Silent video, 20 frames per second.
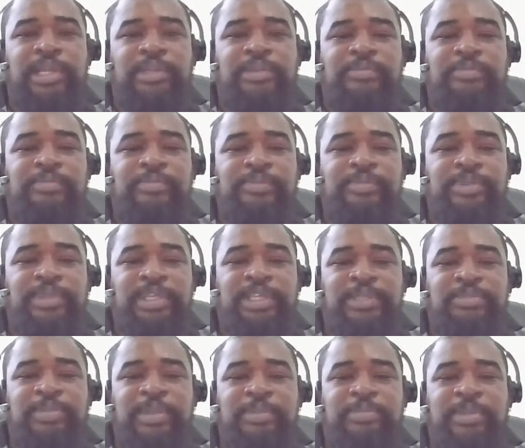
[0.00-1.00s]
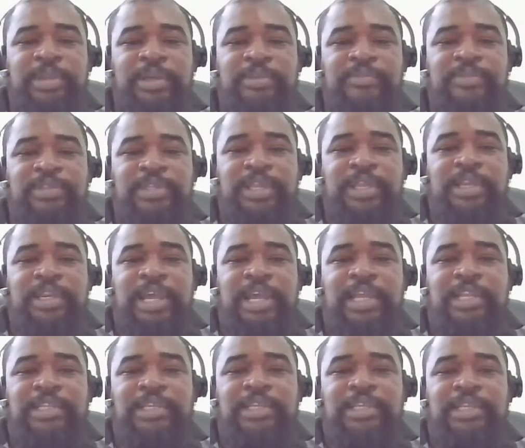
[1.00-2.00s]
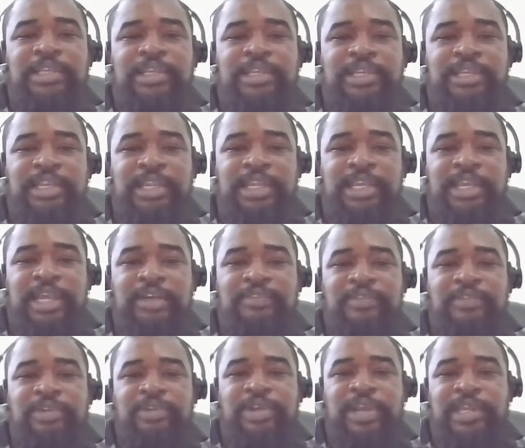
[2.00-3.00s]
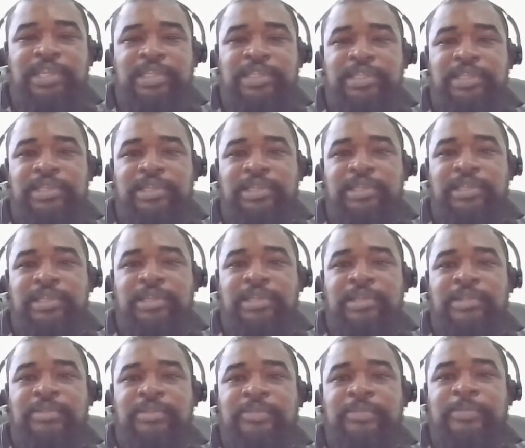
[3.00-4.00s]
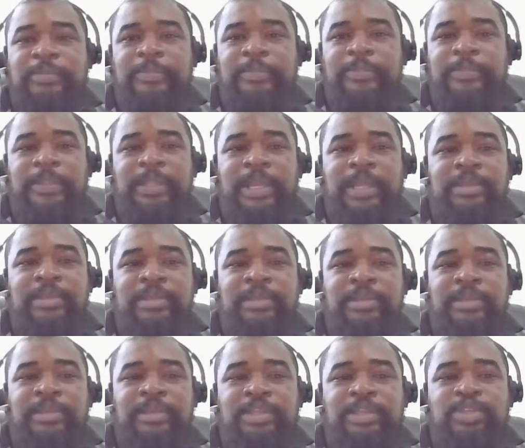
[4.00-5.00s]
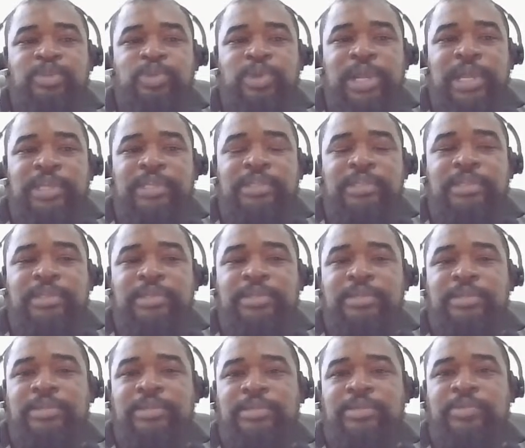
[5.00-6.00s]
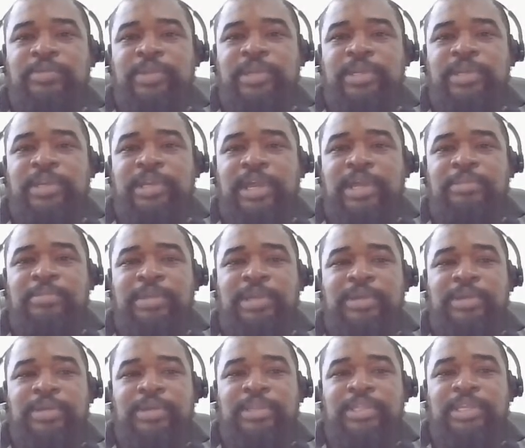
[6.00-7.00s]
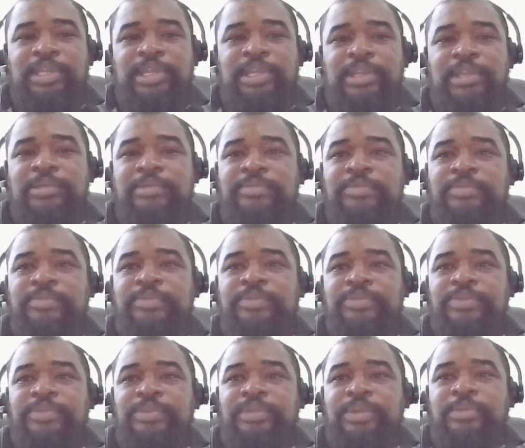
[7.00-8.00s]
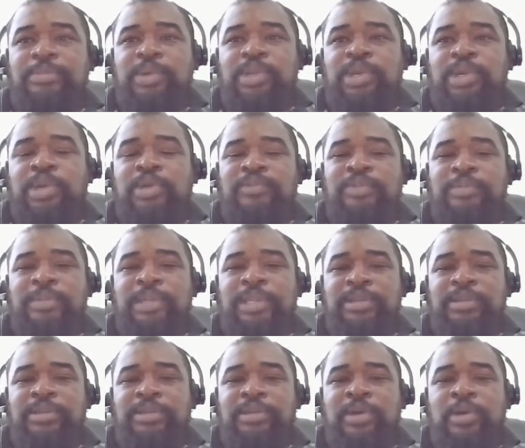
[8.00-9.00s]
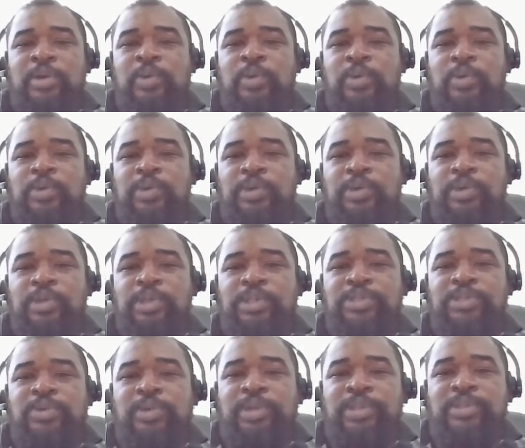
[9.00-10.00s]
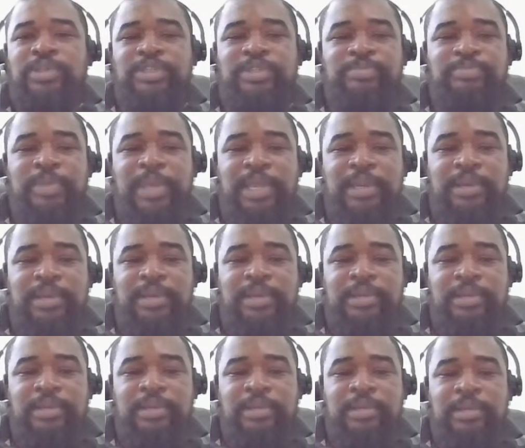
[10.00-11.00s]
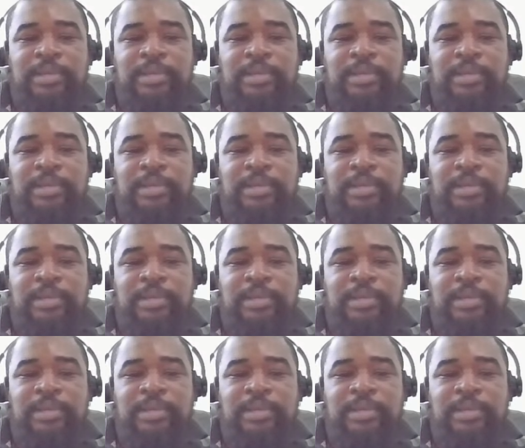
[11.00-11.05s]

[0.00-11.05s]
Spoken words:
Right? These people have said that they have a right, and this right will not be curtailed. But the government now is going to spend